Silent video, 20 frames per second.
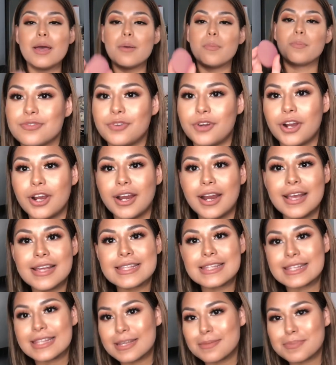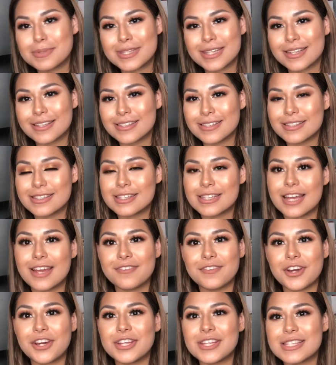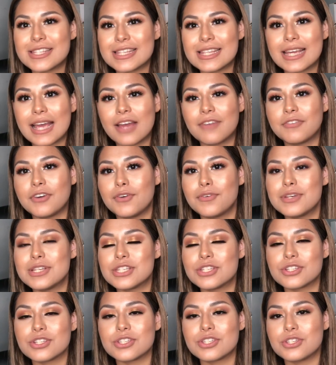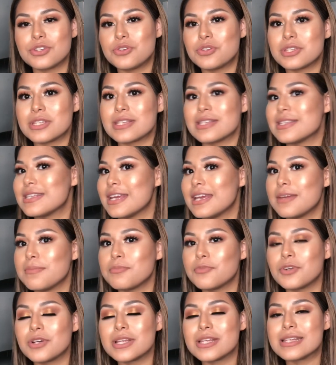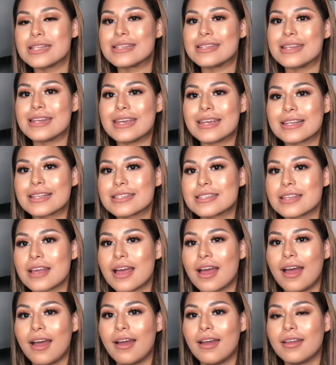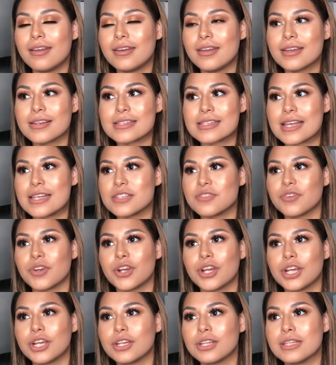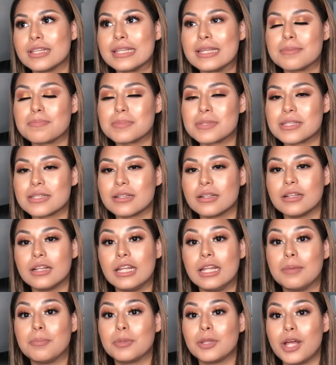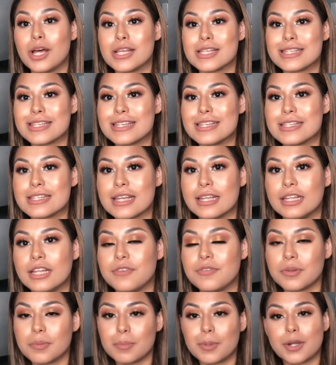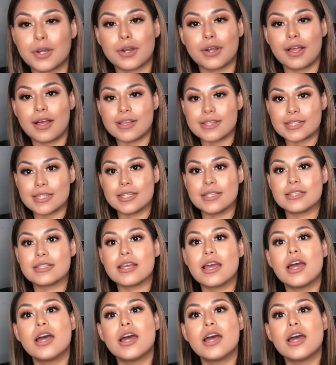As far as lipsticks and stuff, honestly, I've always just used the same ones. NYX has very good lip glosses. I love their butter glosses.